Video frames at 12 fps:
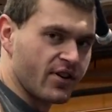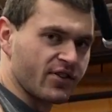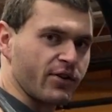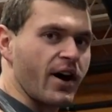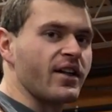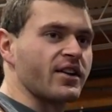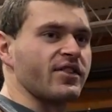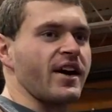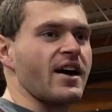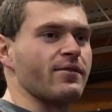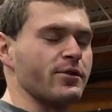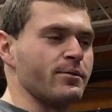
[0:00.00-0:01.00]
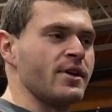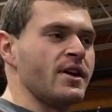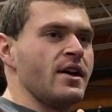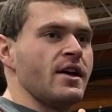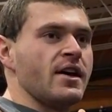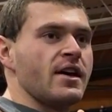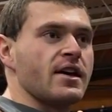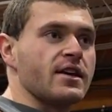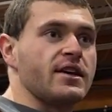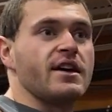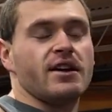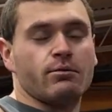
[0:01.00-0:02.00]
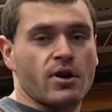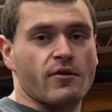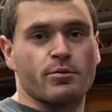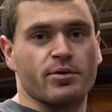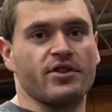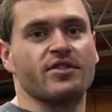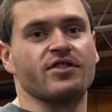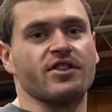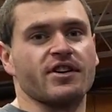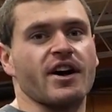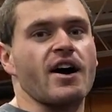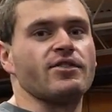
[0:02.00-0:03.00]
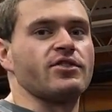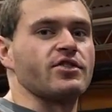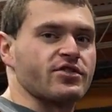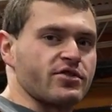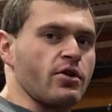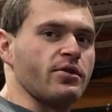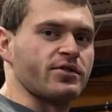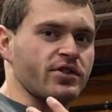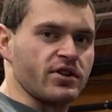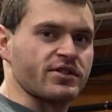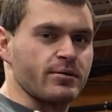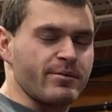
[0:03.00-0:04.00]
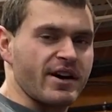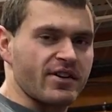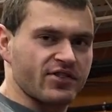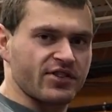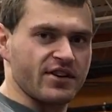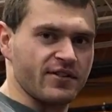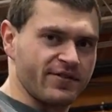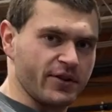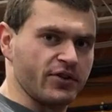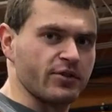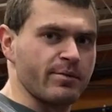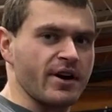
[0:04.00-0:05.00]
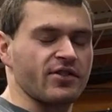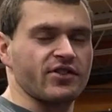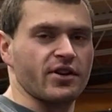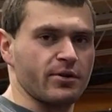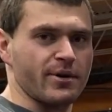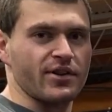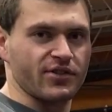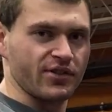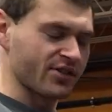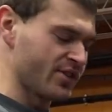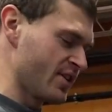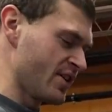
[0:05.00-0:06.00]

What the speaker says: So I like to have them get in whatever position causes their shoulder to look the best and it feels the best on their muscles.